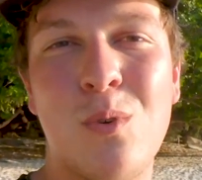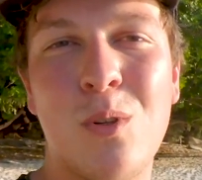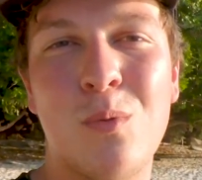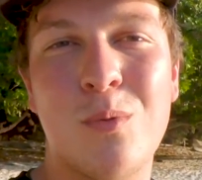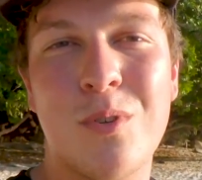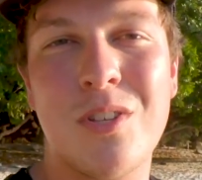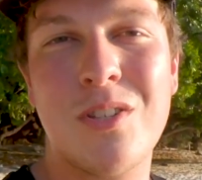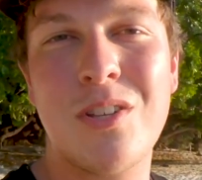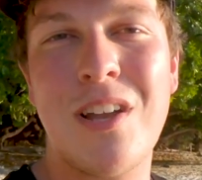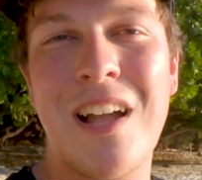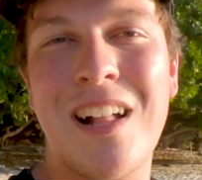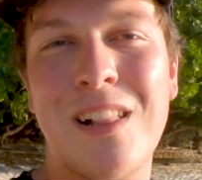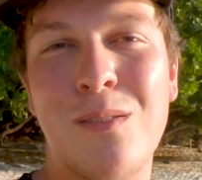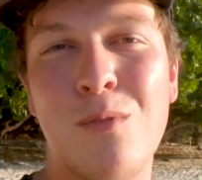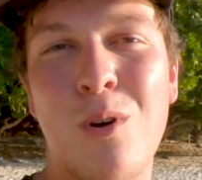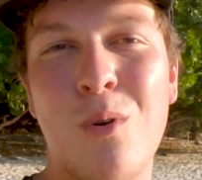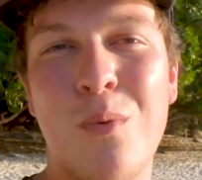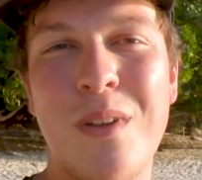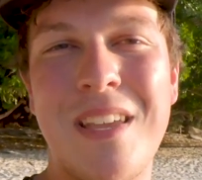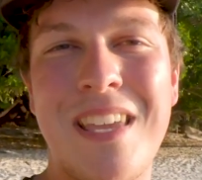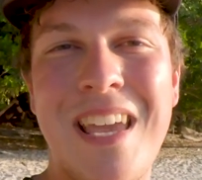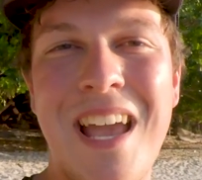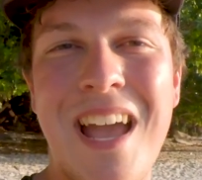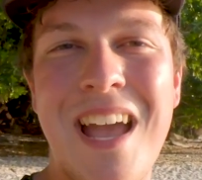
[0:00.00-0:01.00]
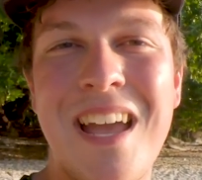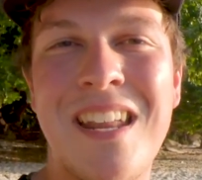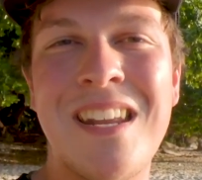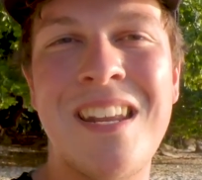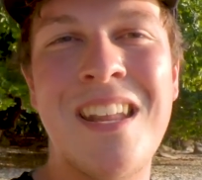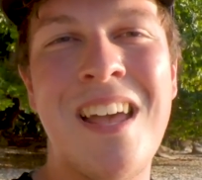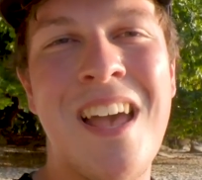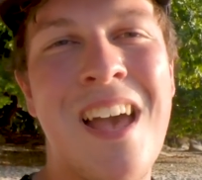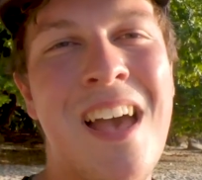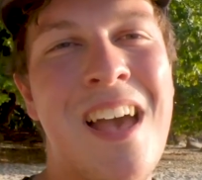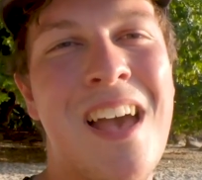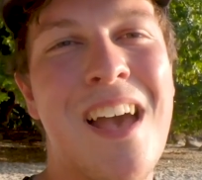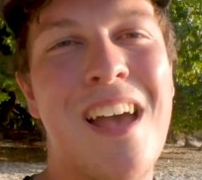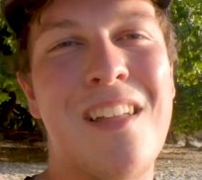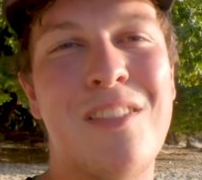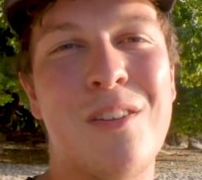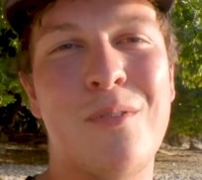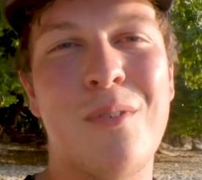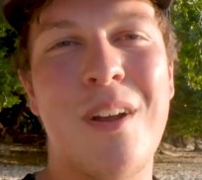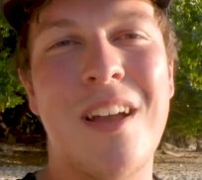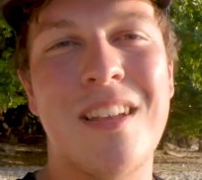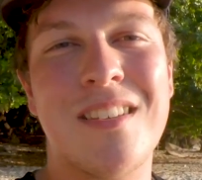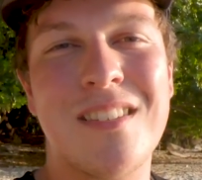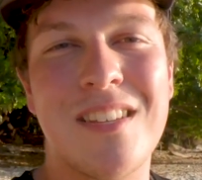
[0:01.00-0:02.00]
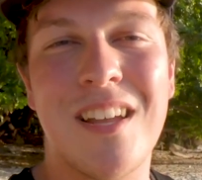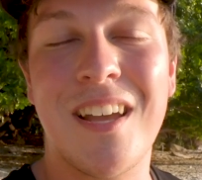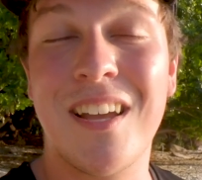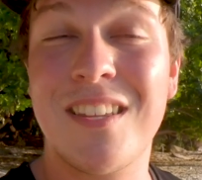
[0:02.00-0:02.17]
We'll recycle what we can, and the rest,